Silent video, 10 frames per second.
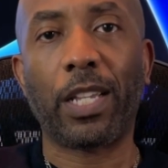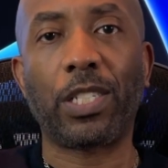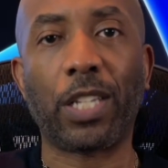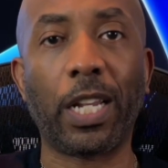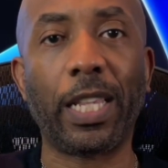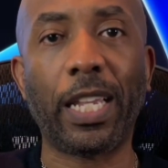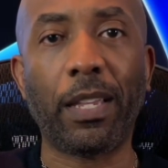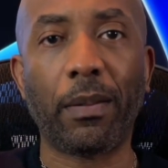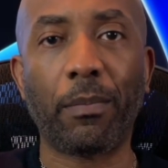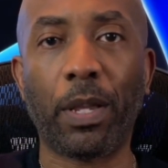
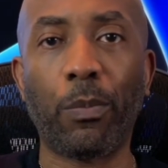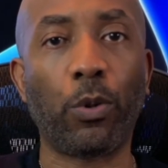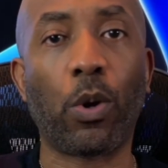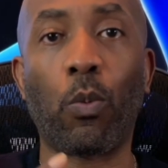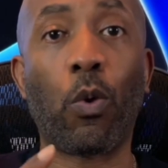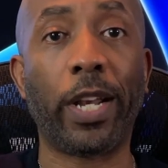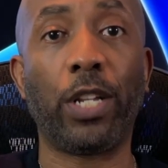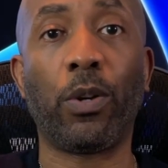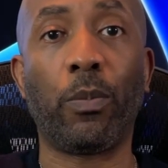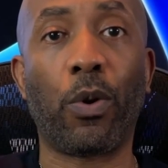suddenly people don't want
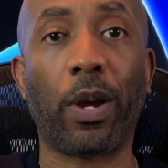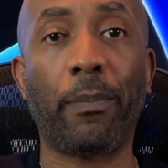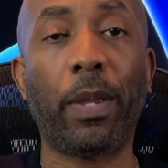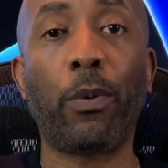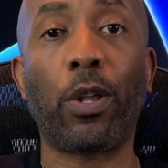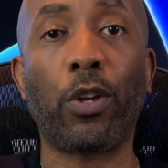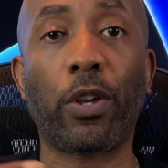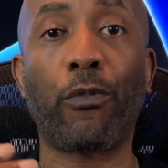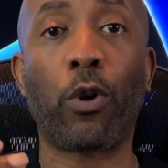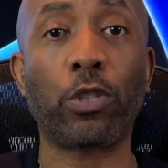it no more, and people are
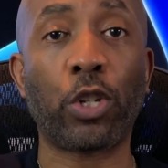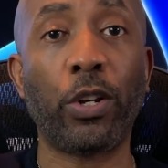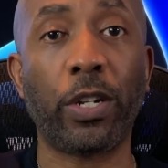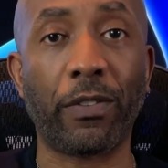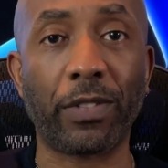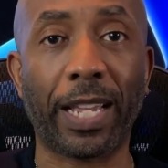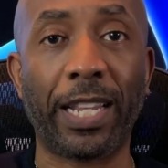looking for alternatives,